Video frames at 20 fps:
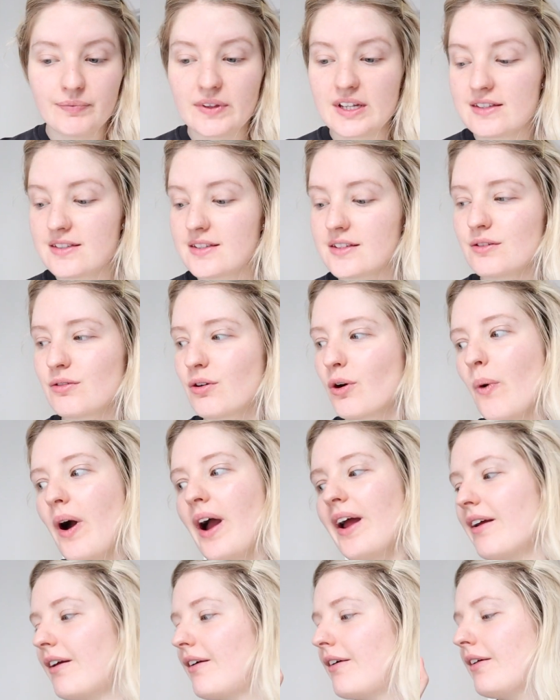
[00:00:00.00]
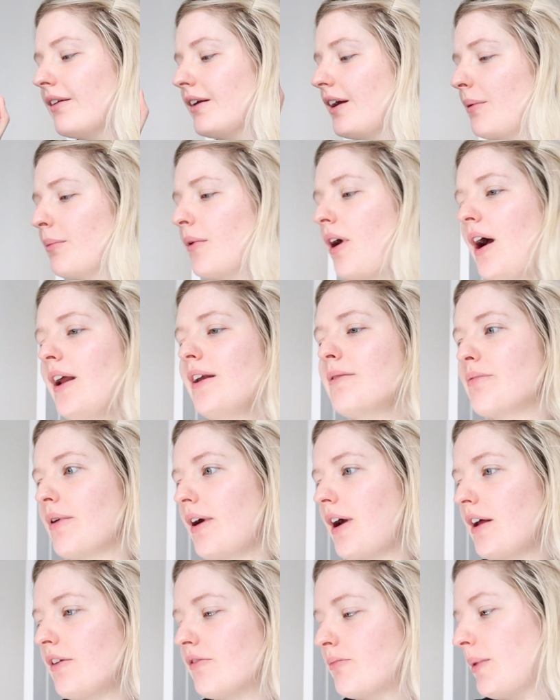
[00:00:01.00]
It's still quite early. I'm kind of
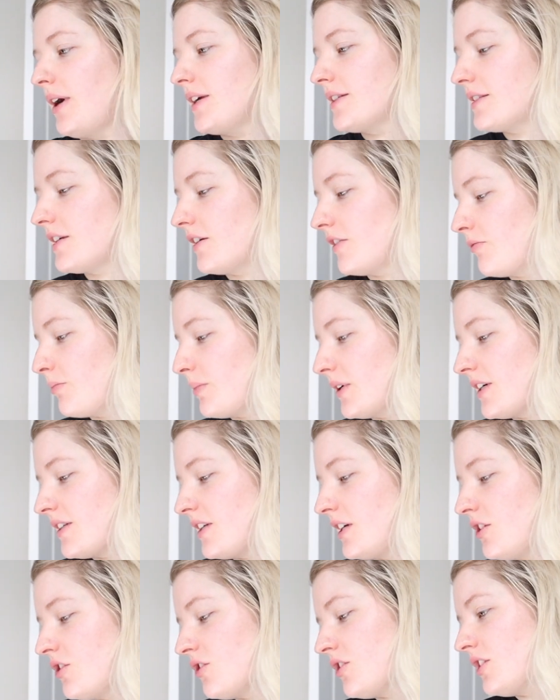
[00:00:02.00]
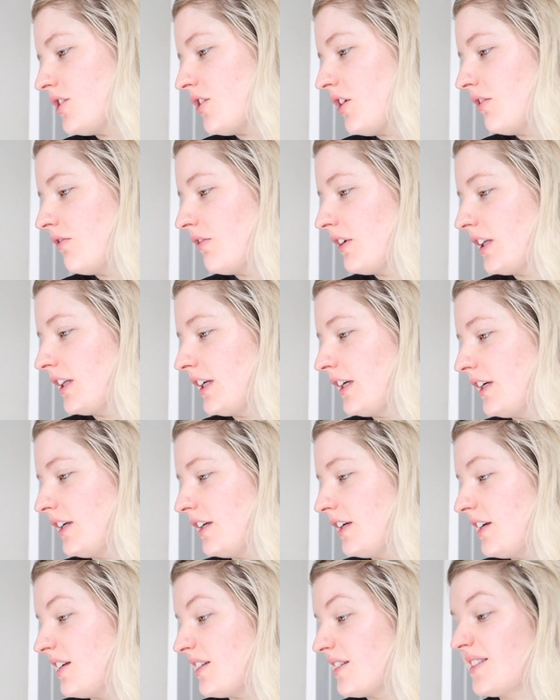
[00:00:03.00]
proud of myself because I usually don't
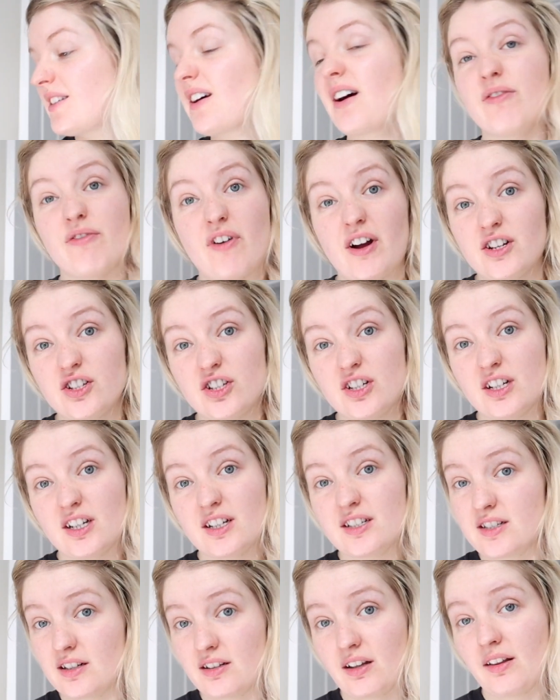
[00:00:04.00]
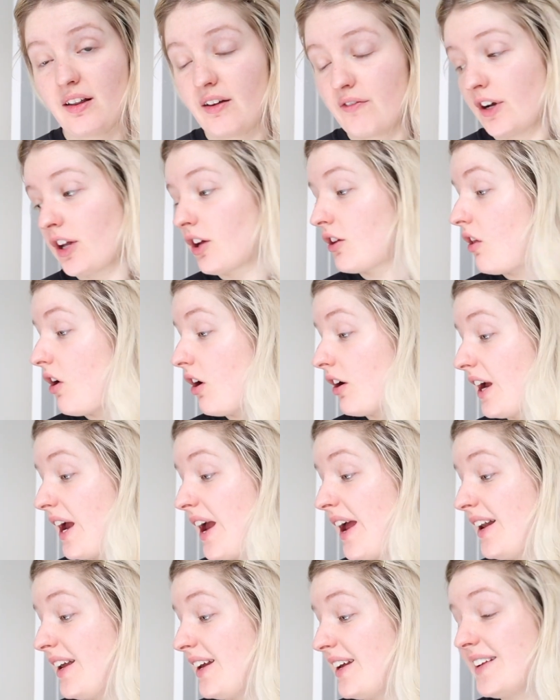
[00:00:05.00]
really start functioning until eleven o'clock,
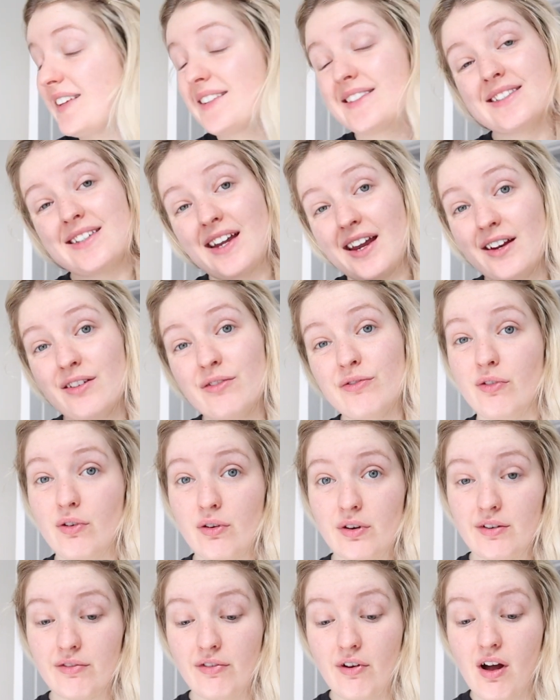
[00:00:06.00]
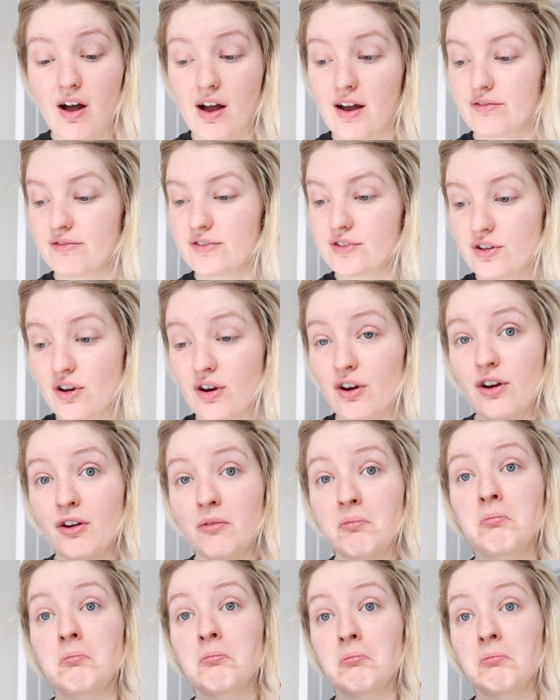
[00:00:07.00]
and it is ten forty-five, so